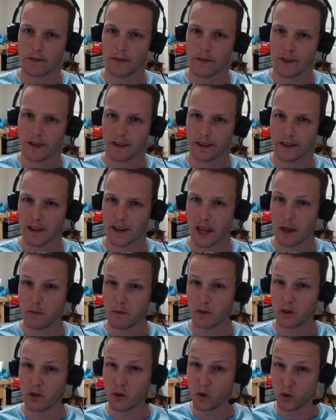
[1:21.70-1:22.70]
if it became
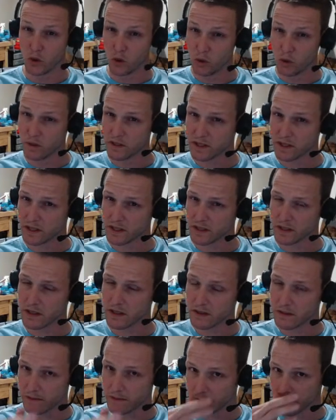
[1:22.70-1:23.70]
too
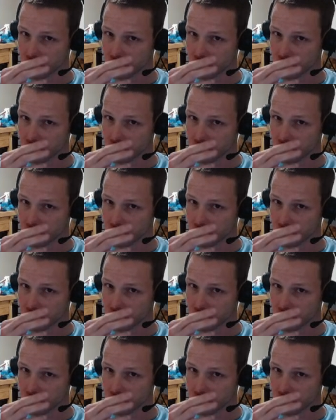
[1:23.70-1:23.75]
sensitive.